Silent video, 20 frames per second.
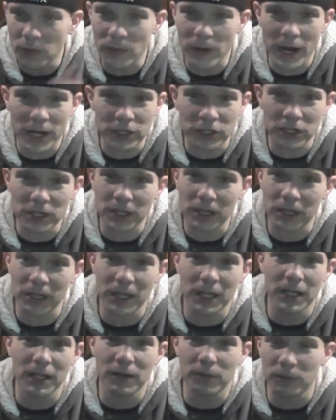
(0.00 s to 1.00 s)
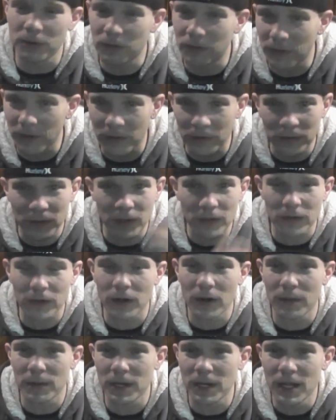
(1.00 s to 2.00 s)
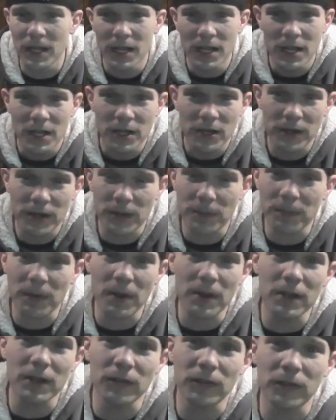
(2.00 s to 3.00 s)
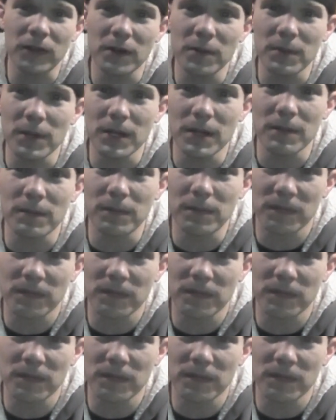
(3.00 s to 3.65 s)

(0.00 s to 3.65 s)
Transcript: the Ratchet and Clank, Resistance, you're probably just gonna be